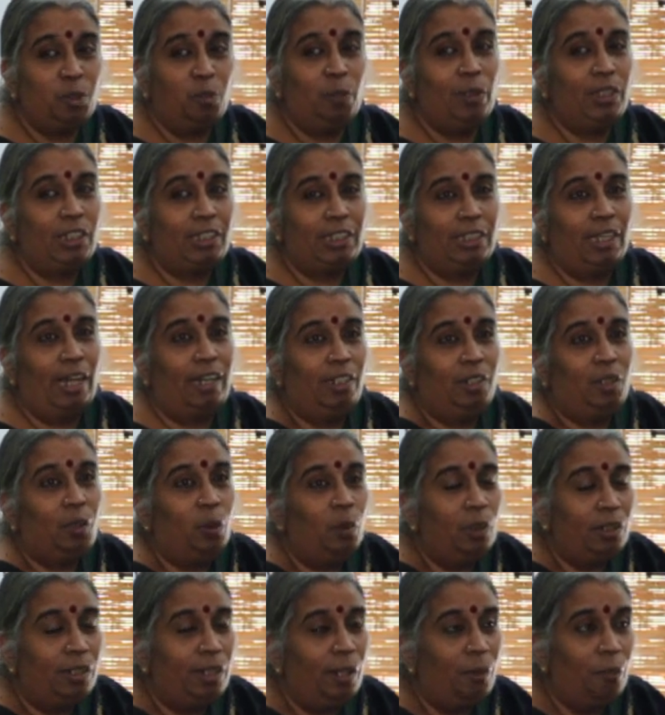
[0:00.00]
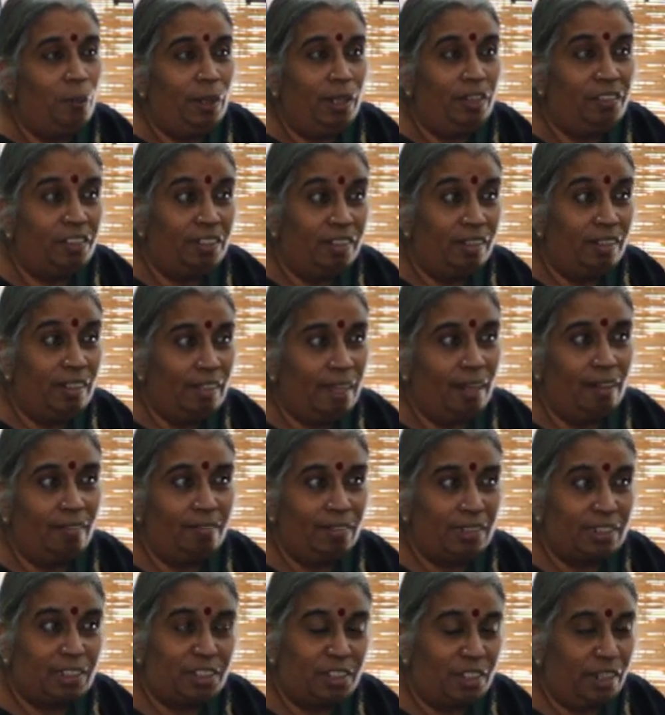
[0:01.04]
to which I don't think we really
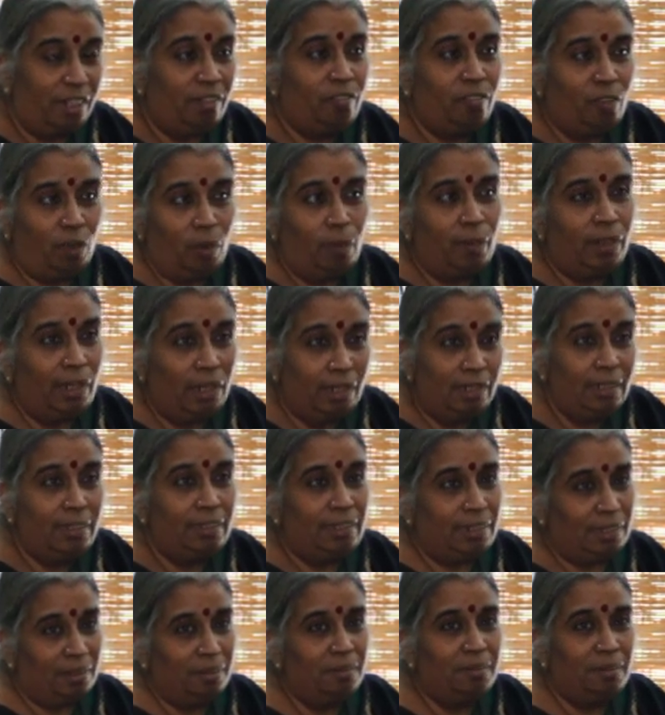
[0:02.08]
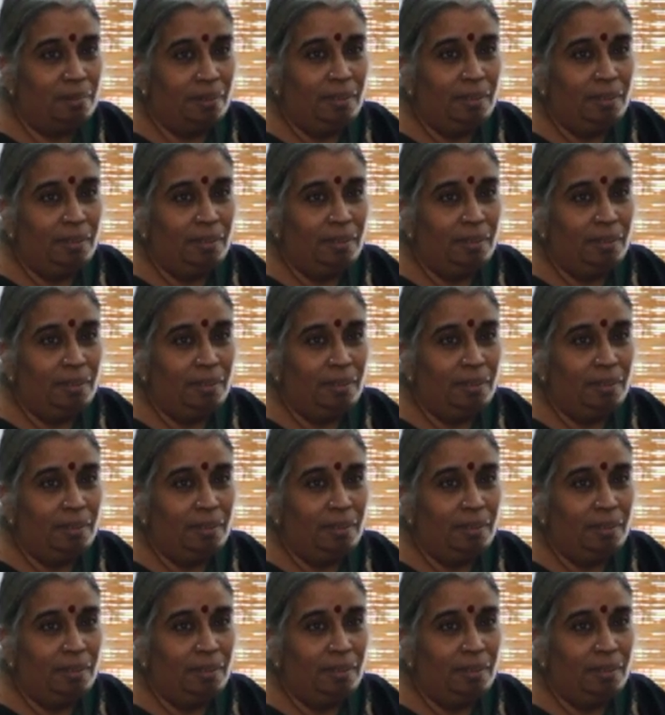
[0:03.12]
have a straightforward answer.